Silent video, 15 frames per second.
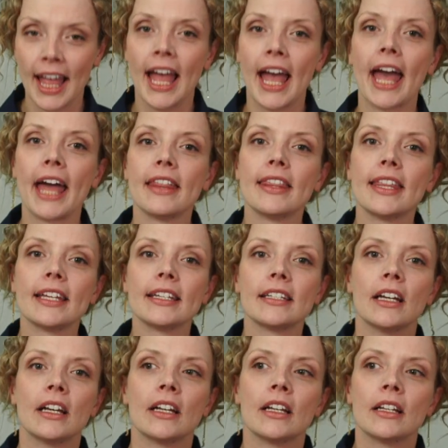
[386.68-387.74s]
and that
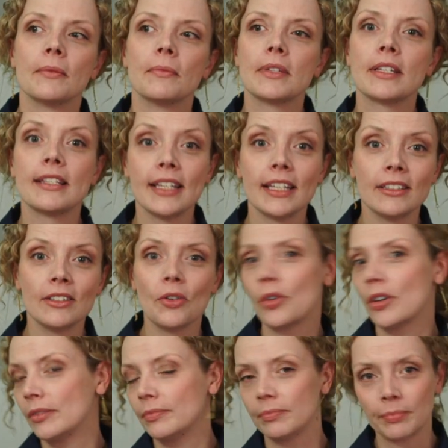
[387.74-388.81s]
sin
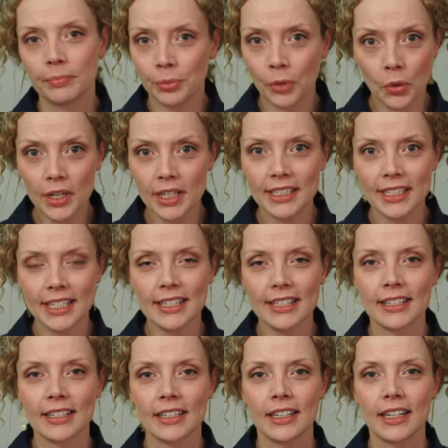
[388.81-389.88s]
or
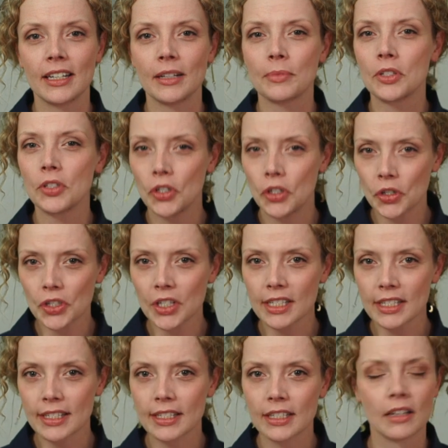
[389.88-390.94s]
brokenness can obscure
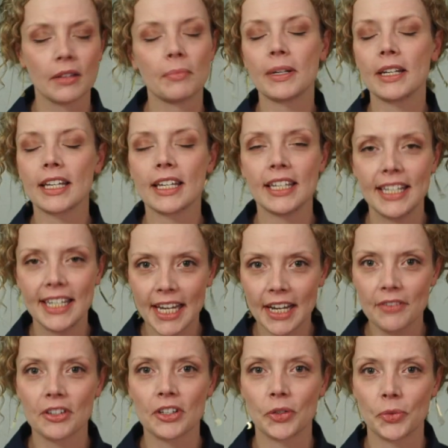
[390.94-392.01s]
this, but it can
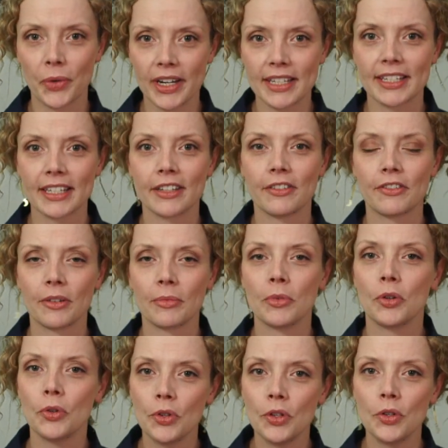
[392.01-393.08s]
never erase it from
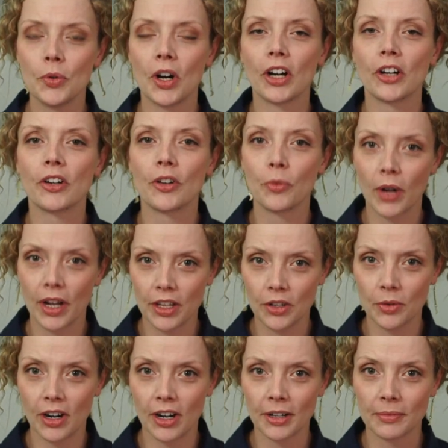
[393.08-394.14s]
who you are or what
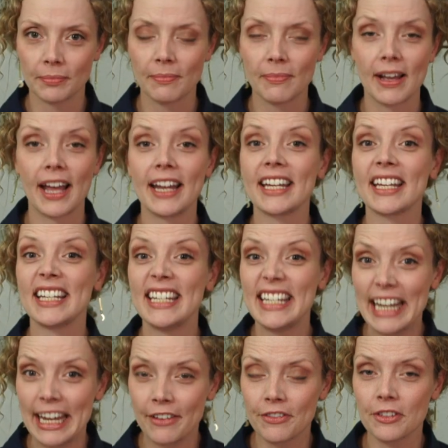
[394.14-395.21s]
you are. And it can
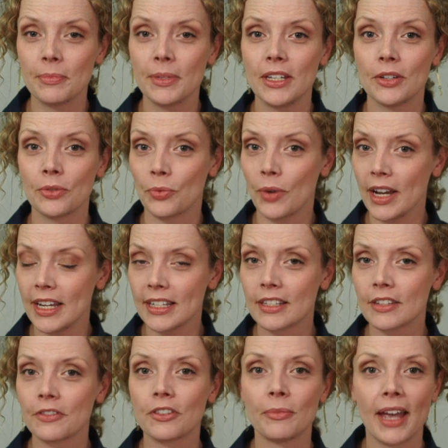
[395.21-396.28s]
never be
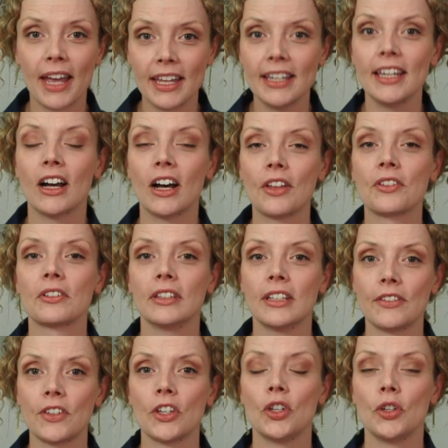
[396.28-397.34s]
erased from any other
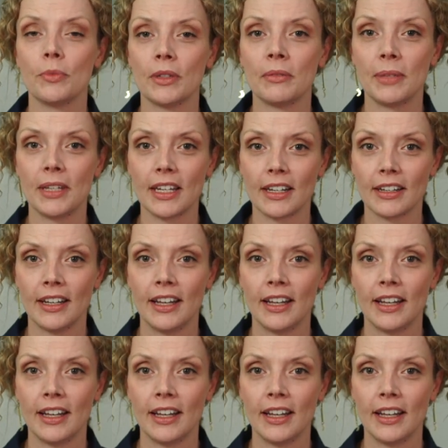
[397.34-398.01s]
living human being.